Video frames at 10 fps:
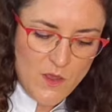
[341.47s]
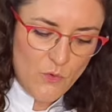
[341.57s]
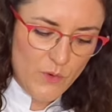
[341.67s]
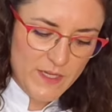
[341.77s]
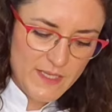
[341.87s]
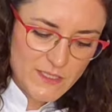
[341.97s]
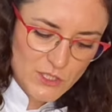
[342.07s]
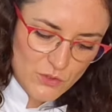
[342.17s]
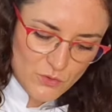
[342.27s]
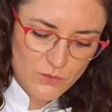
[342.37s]
We need
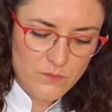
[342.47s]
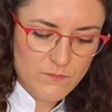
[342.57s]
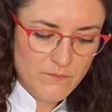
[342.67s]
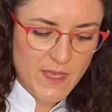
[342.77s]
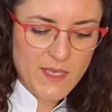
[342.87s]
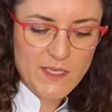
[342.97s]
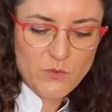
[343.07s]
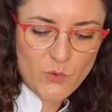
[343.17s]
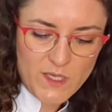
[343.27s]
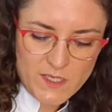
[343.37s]
to make it
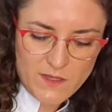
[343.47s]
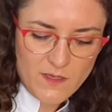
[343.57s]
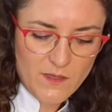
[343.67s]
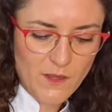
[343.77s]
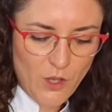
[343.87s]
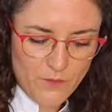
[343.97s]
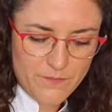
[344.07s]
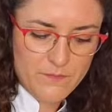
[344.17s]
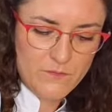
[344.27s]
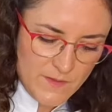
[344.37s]
with love.
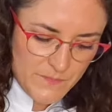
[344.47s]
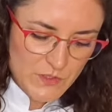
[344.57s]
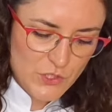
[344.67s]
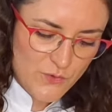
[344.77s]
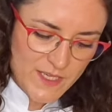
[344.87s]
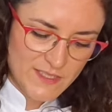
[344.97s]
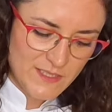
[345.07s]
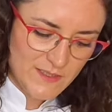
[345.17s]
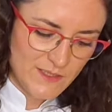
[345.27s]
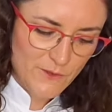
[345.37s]
Treat
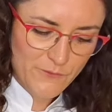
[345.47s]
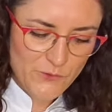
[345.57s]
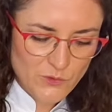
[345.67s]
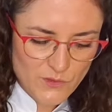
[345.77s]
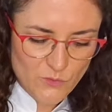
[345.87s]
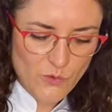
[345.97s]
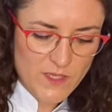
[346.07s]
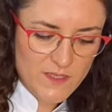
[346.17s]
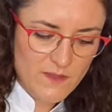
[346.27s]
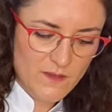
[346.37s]
the food
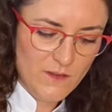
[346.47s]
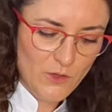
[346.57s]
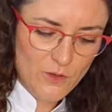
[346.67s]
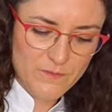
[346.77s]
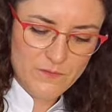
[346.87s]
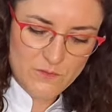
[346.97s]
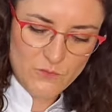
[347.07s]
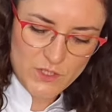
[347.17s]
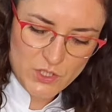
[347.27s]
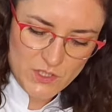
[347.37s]
with love,
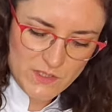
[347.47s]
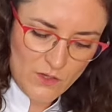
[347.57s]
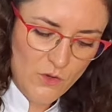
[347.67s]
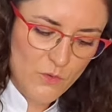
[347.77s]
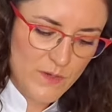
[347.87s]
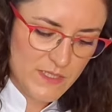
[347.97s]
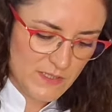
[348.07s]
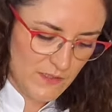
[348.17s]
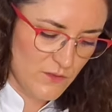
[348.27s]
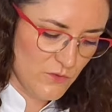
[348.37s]
which is always
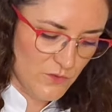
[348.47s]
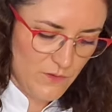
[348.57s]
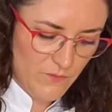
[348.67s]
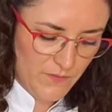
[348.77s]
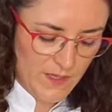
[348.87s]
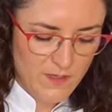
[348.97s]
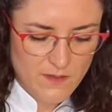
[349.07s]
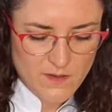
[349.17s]
a good thing.